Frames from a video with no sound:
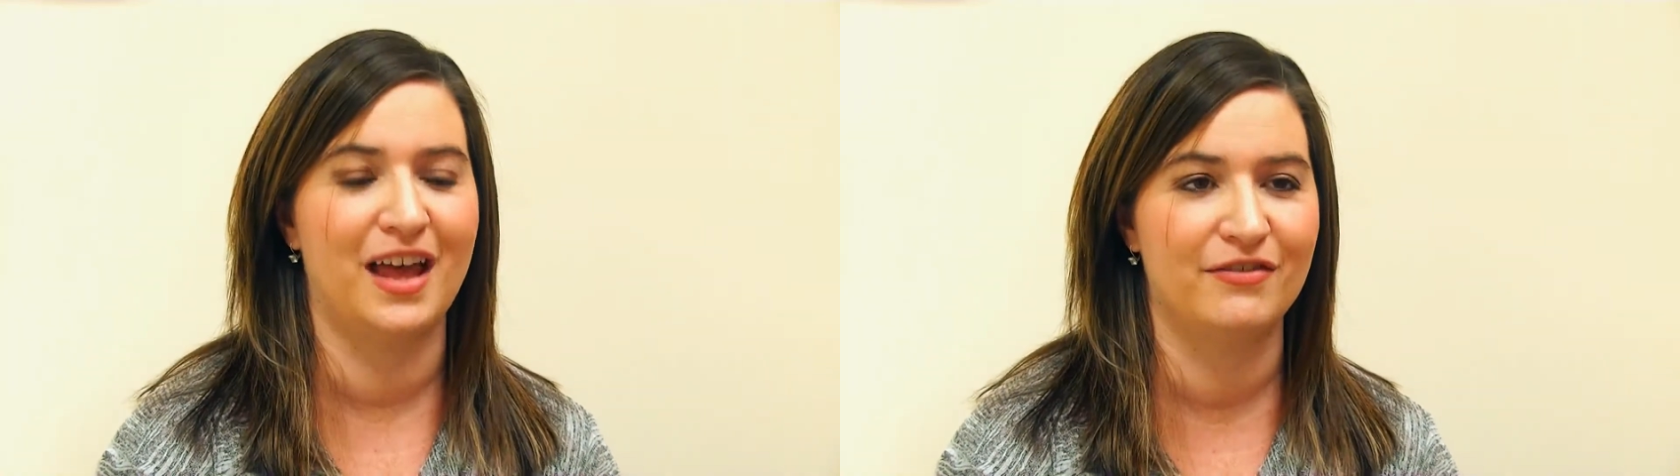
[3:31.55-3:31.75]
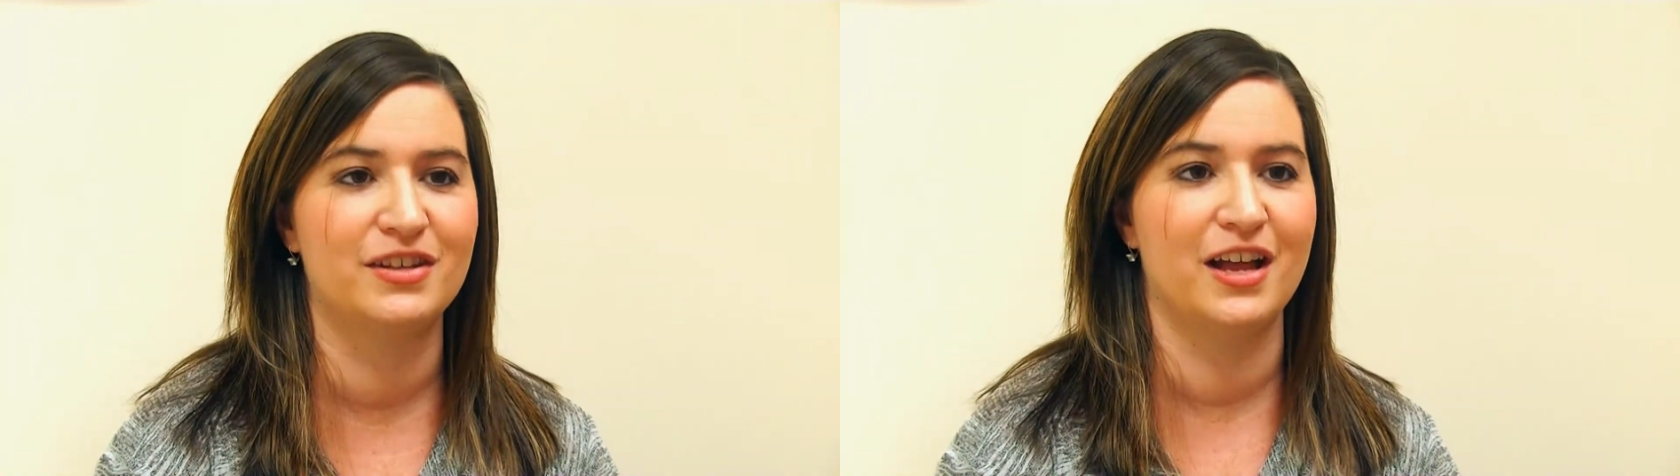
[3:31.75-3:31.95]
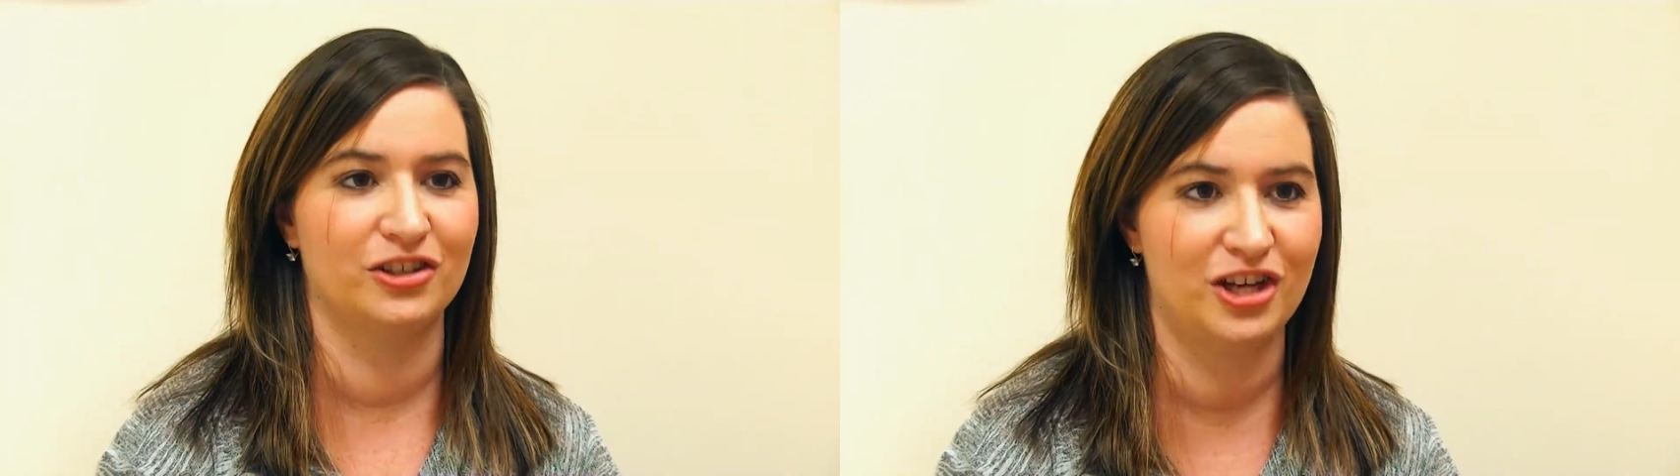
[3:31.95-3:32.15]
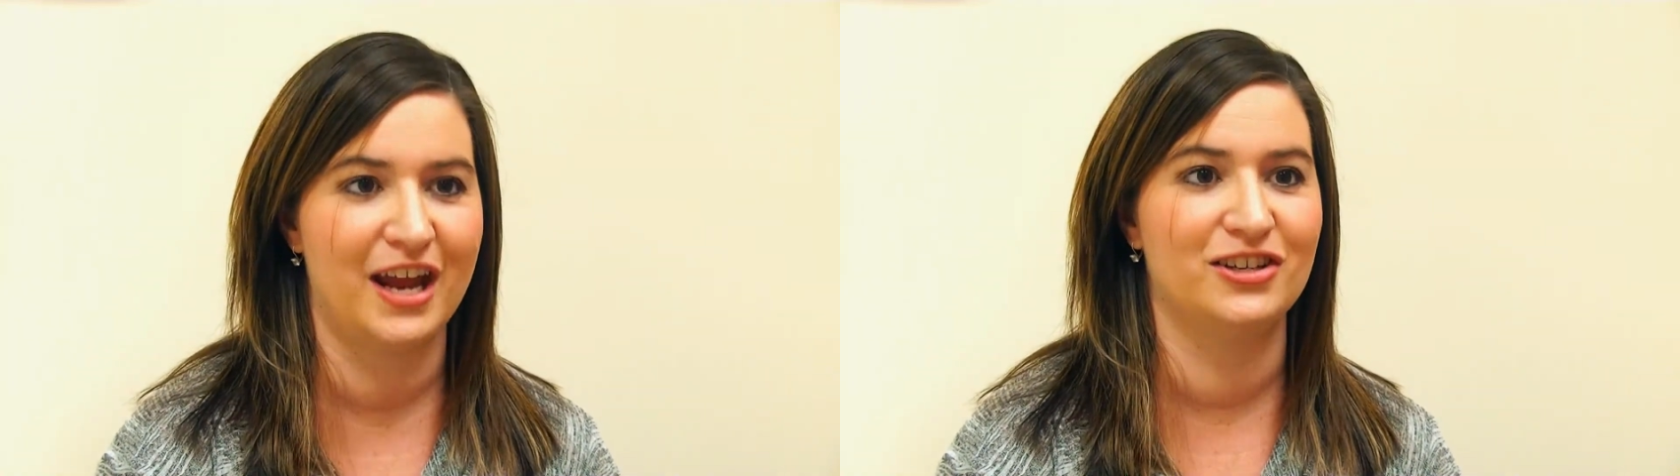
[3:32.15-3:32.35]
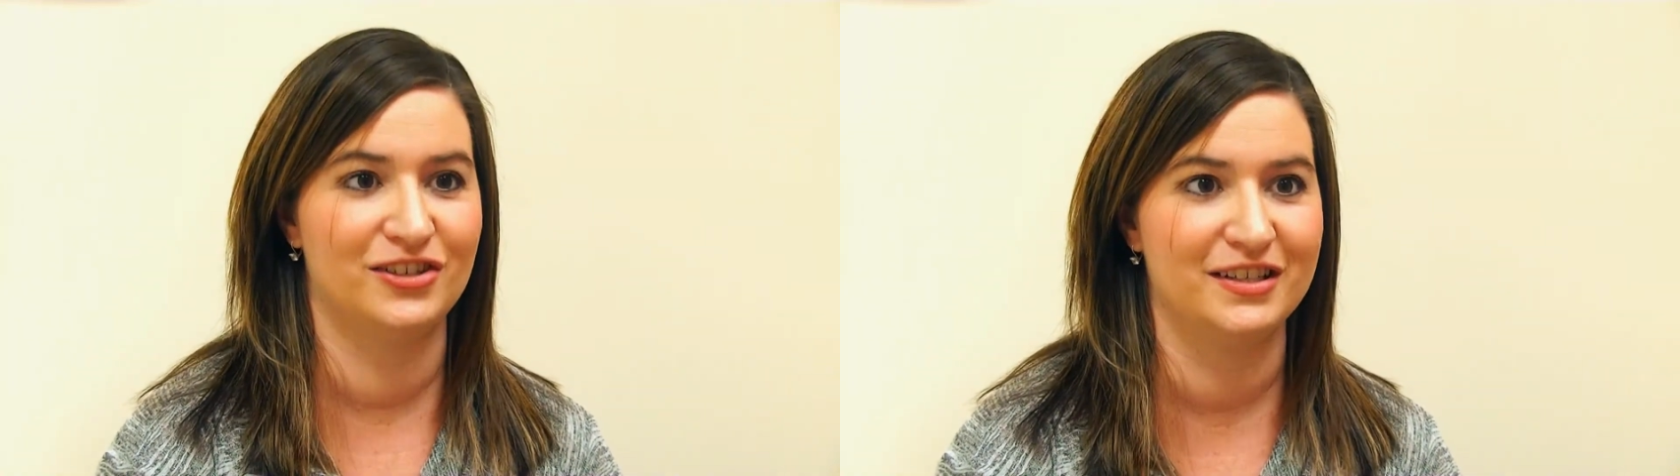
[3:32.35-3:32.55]
lifestyle
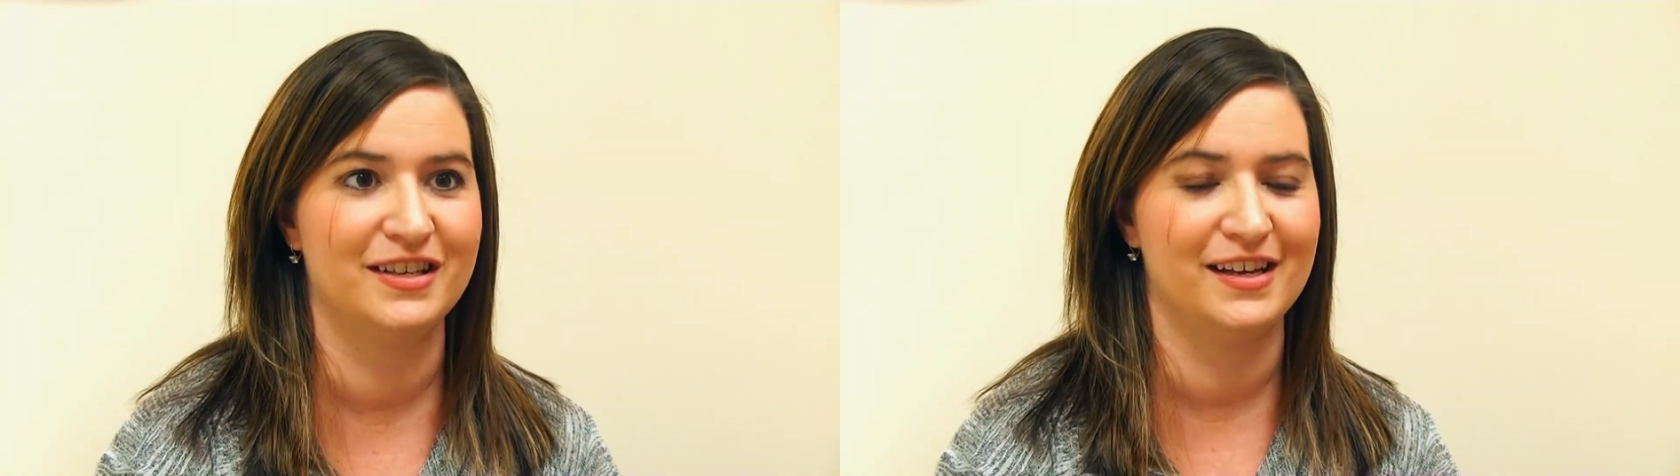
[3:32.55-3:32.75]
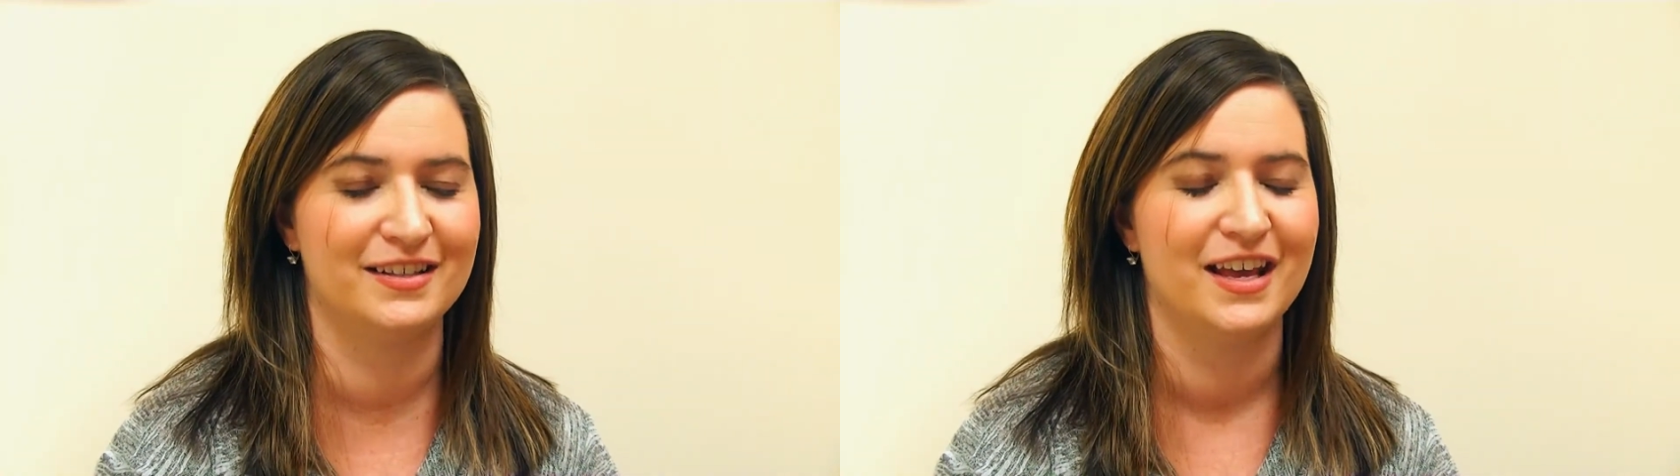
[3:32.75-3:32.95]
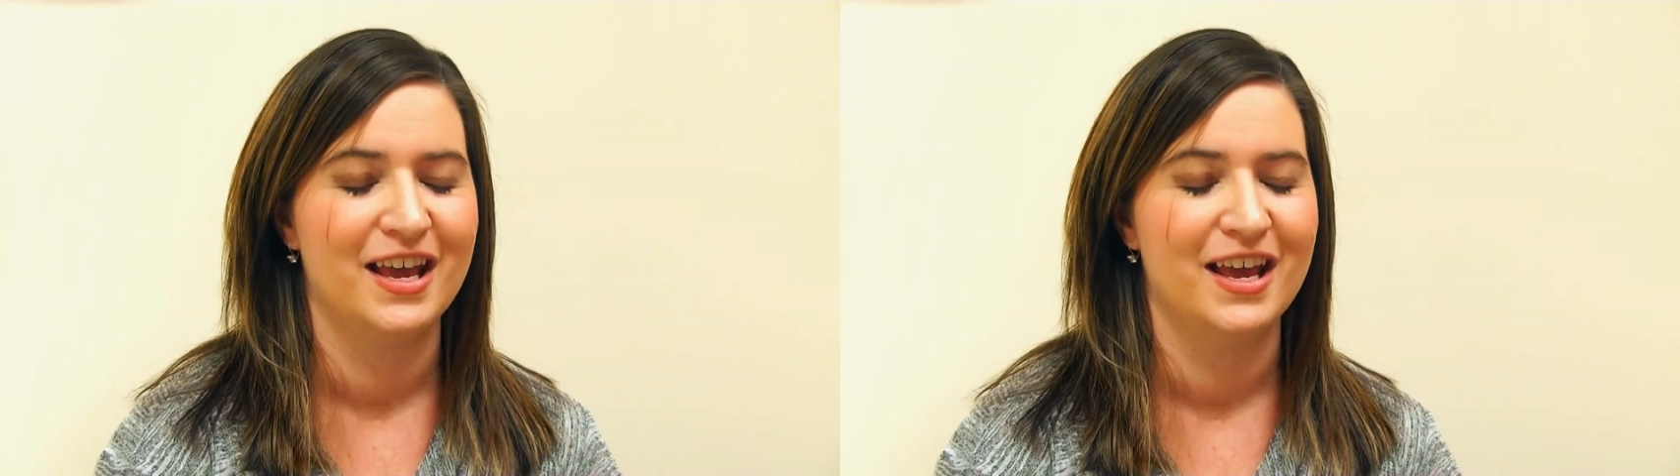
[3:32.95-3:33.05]
change disease.